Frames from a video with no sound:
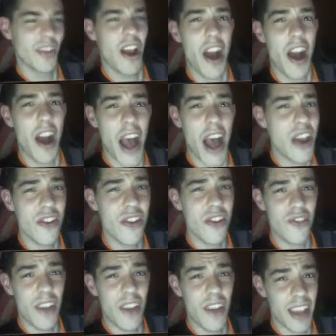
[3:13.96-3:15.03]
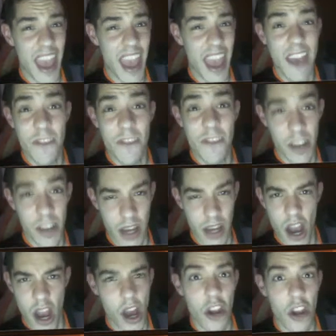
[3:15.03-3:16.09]
I don't drink ever.
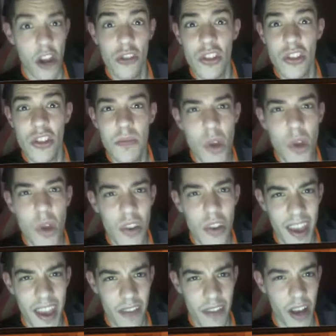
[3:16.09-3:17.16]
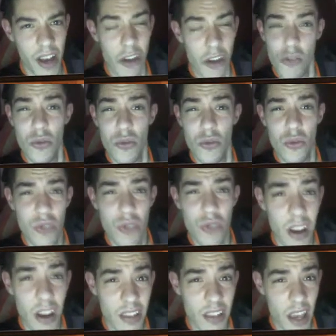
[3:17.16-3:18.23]
I don't smoke ever. I don't do drugs
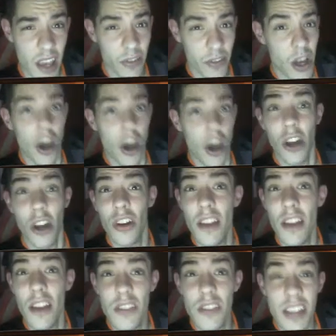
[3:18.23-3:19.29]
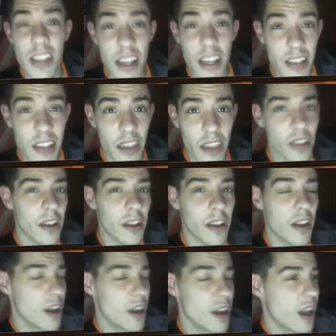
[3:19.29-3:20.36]
ever. I don't have sex ever.
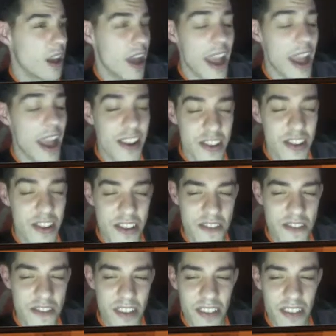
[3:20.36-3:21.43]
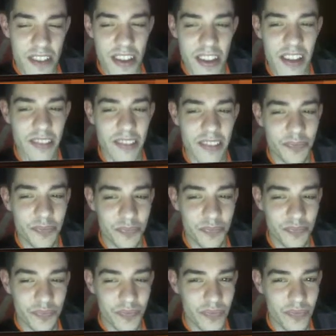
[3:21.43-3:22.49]
And the funny thing is,
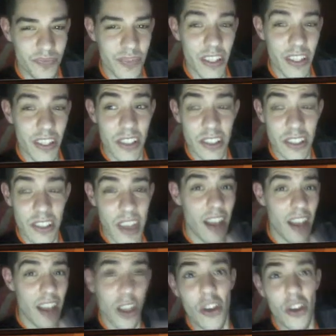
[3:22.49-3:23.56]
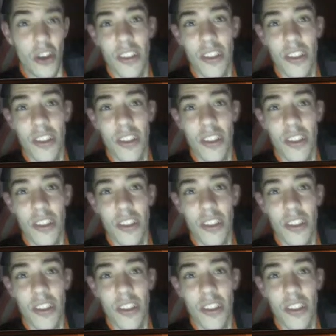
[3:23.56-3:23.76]
just that alone